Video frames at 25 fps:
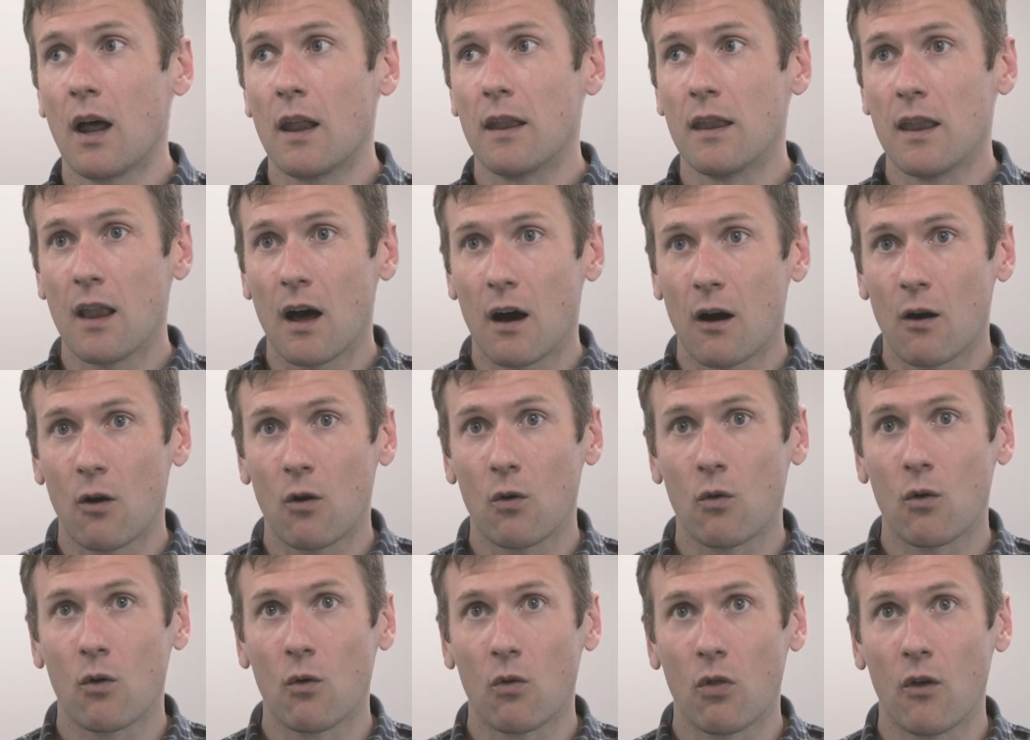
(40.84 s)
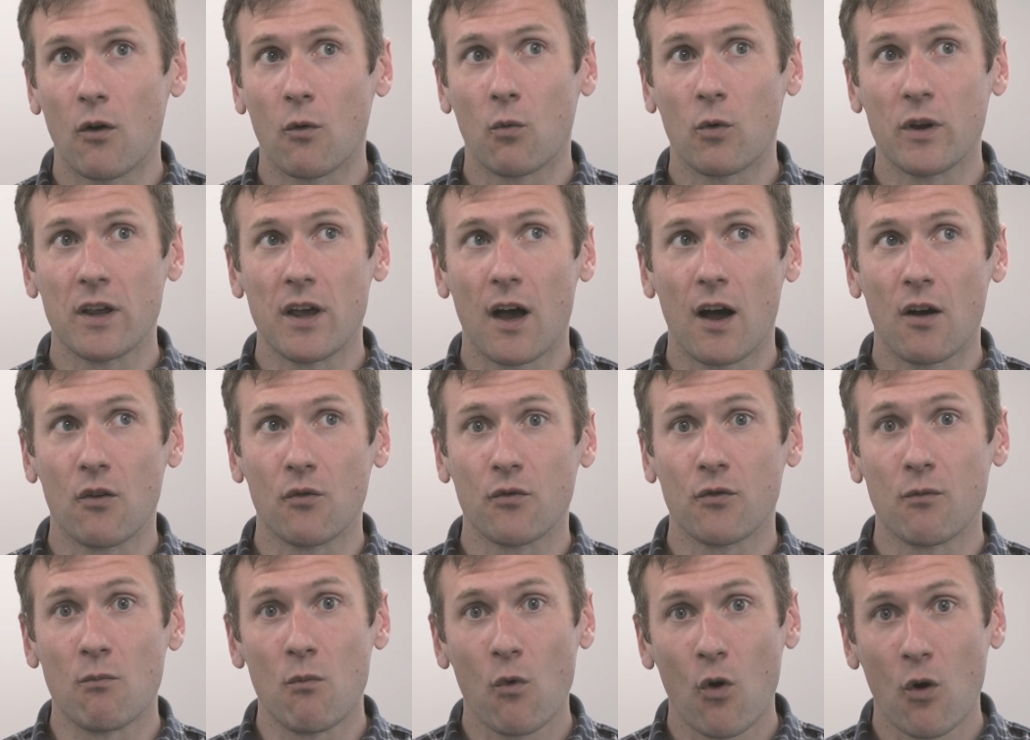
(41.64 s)
Now that we
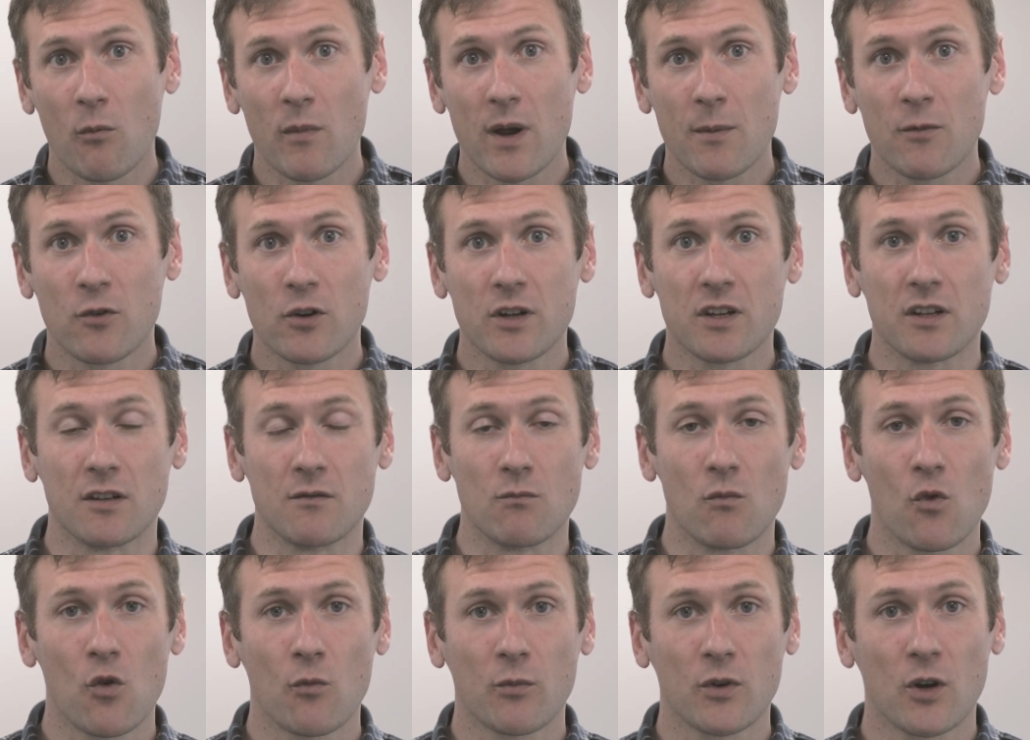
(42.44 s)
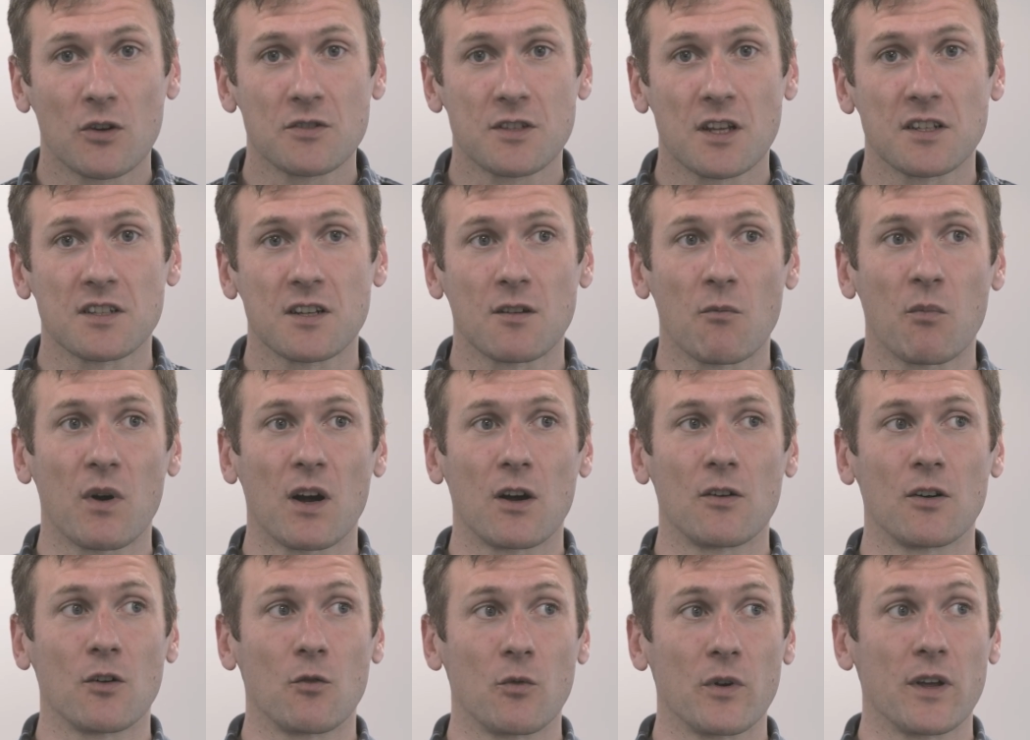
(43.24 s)
have more memory and more processing
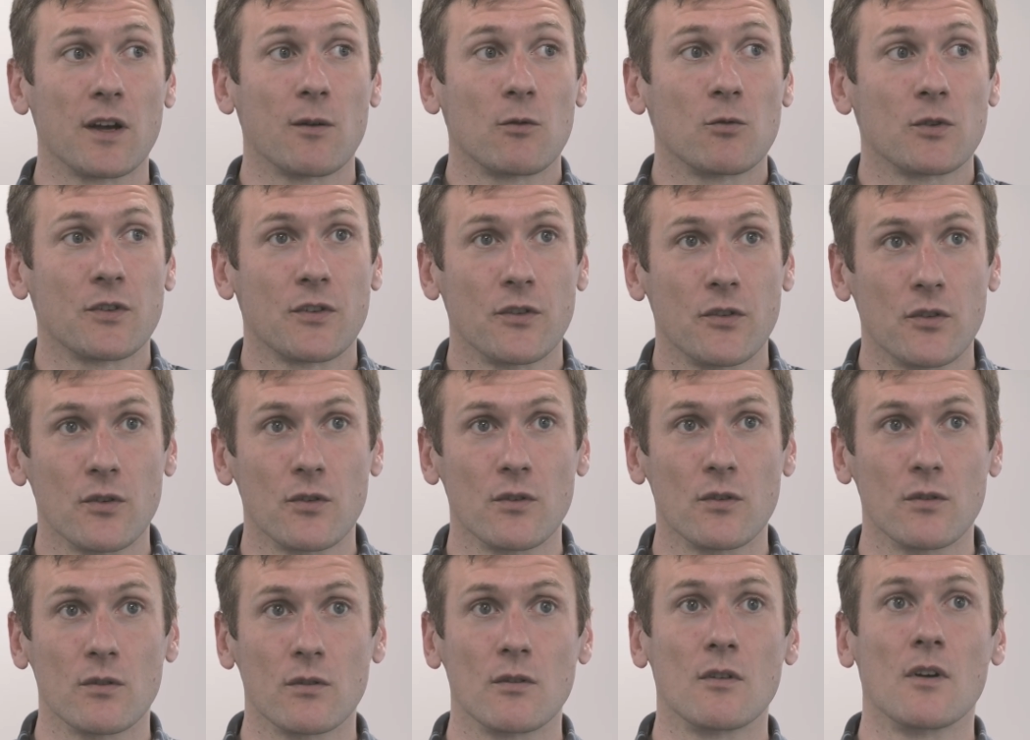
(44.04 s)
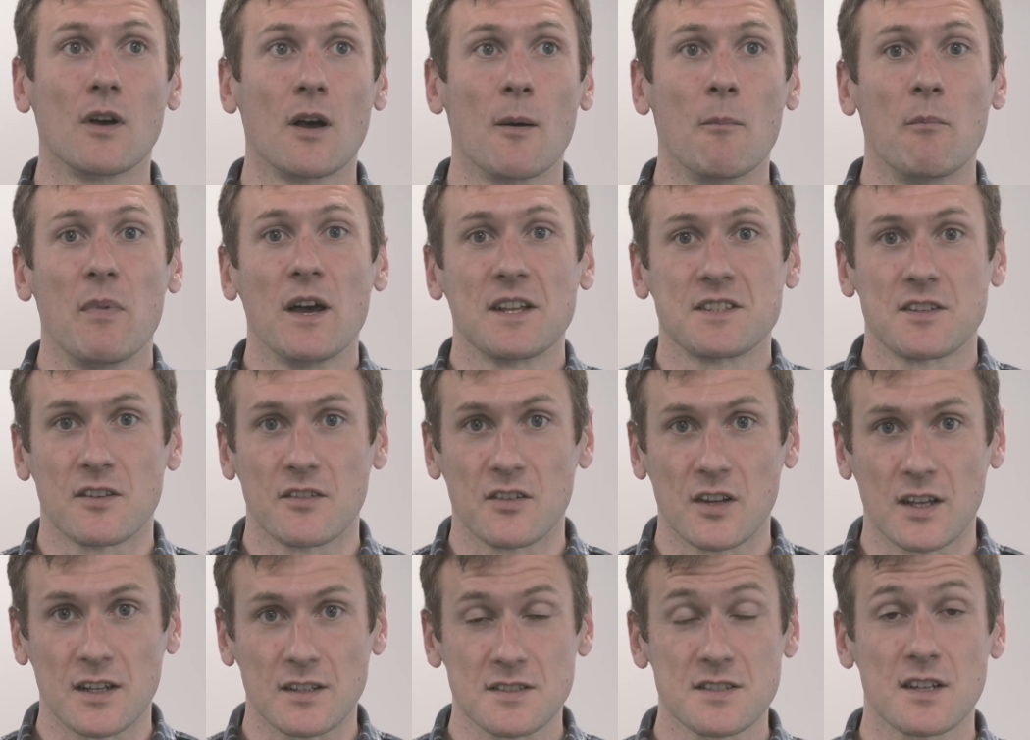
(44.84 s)
power, we're able to do better
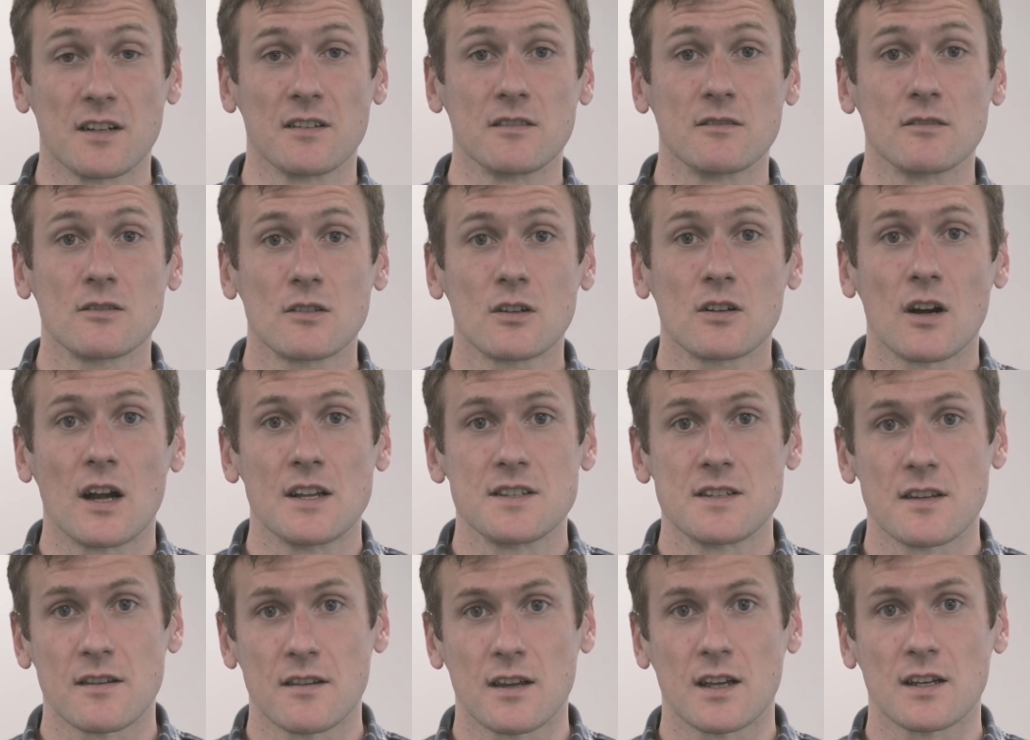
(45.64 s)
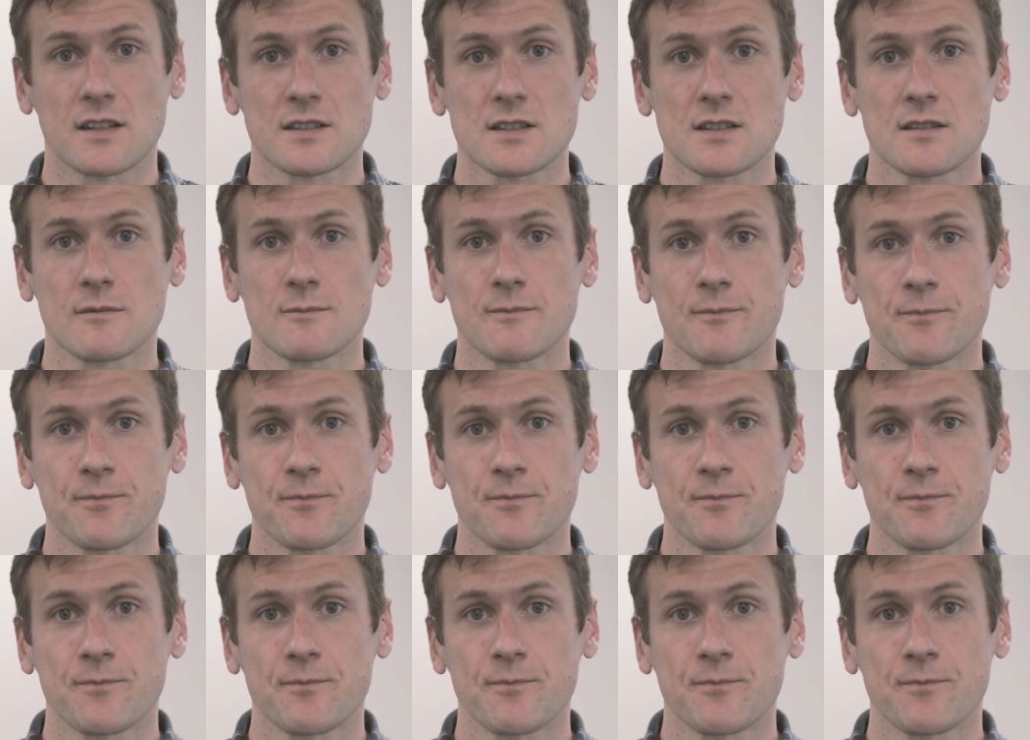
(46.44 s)
things and greater things.